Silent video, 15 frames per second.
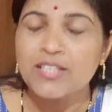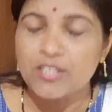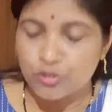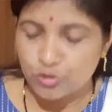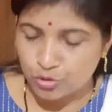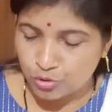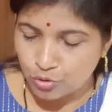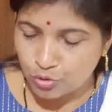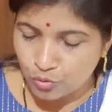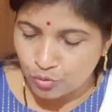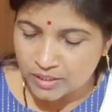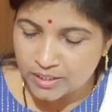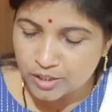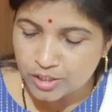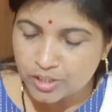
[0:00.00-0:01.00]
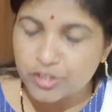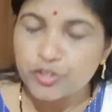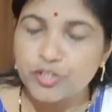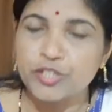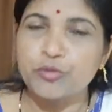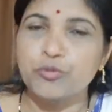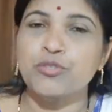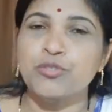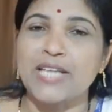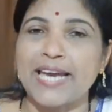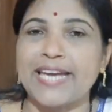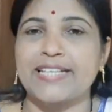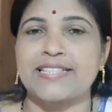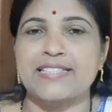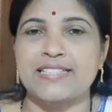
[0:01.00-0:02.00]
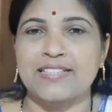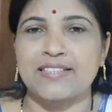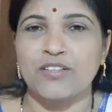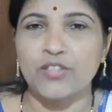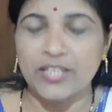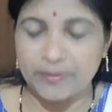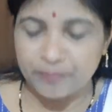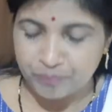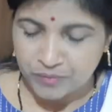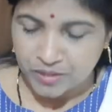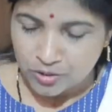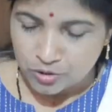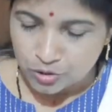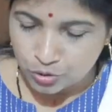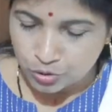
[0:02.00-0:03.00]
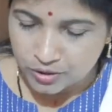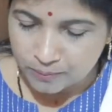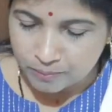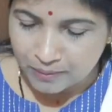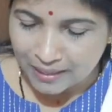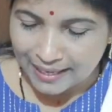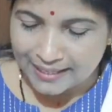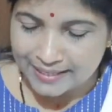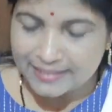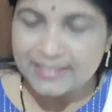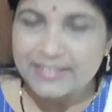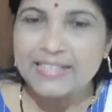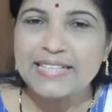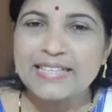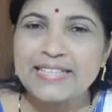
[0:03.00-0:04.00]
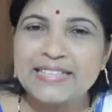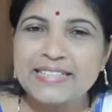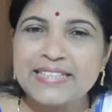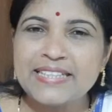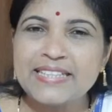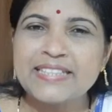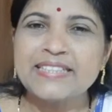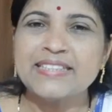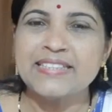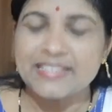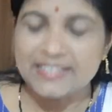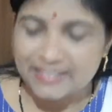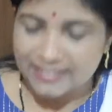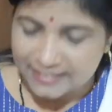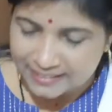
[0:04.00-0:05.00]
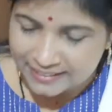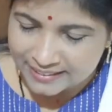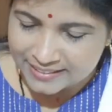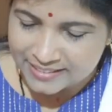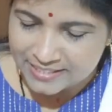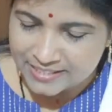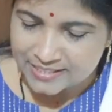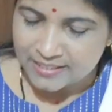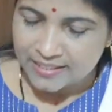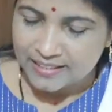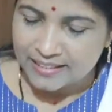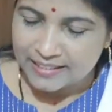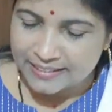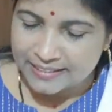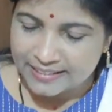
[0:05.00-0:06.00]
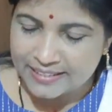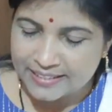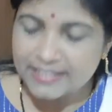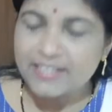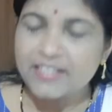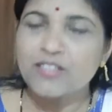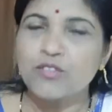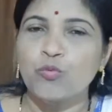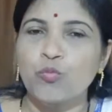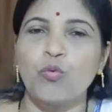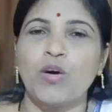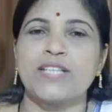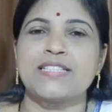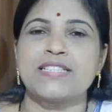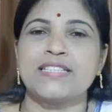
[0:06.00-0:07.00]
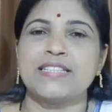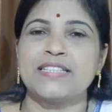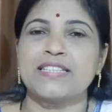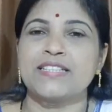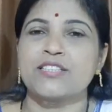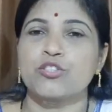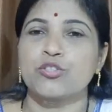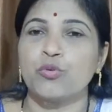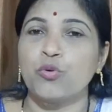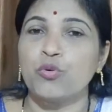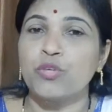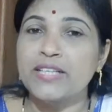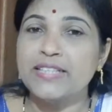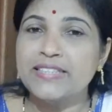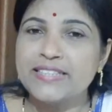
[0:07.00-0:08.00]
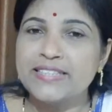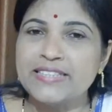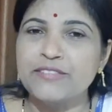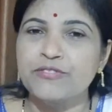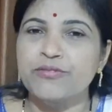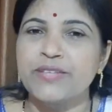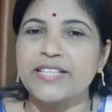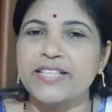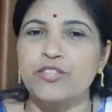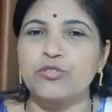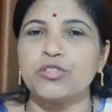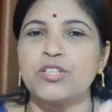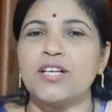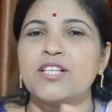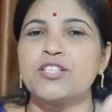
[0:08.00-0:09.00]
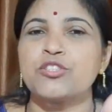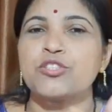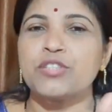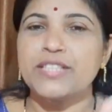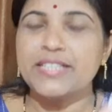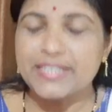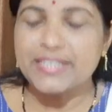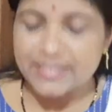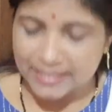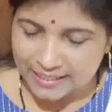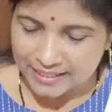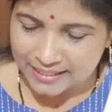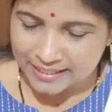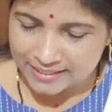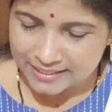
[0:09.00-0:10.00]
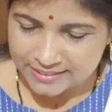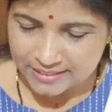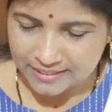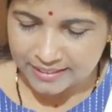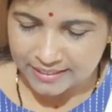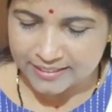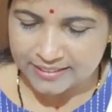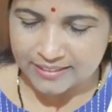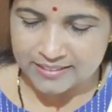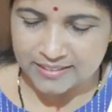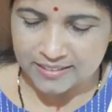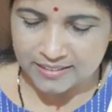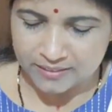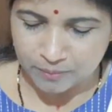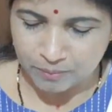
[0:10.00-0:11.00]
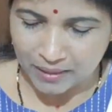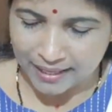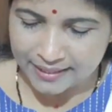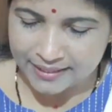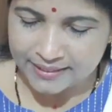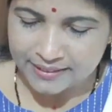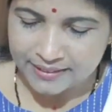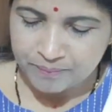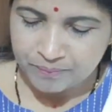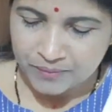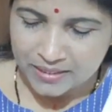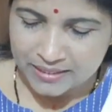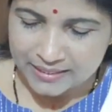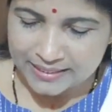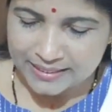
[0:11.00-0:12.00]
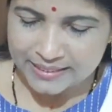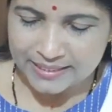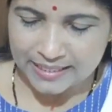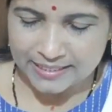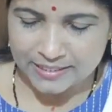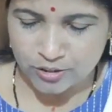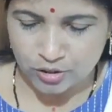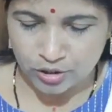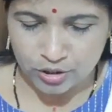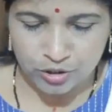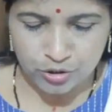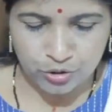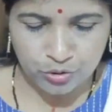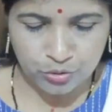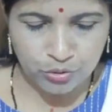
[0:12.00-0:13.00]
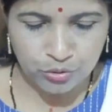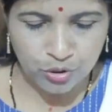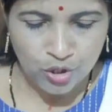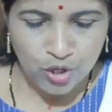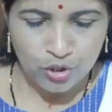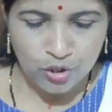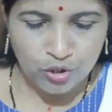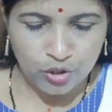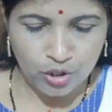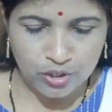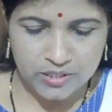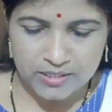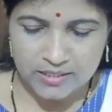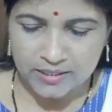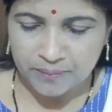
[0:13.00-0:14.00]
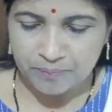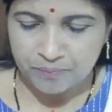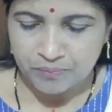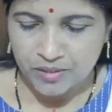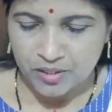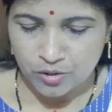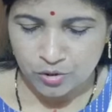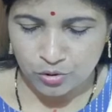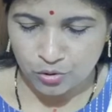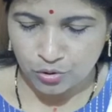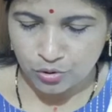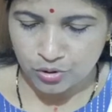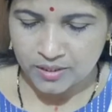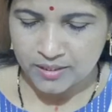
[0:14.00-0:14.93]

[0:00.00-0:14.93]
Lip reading: So no need to use S. Okay. So the blind needs, needing, was needing. So only need. Very good. So need A is the correct answer. The blind need escort to cross the road.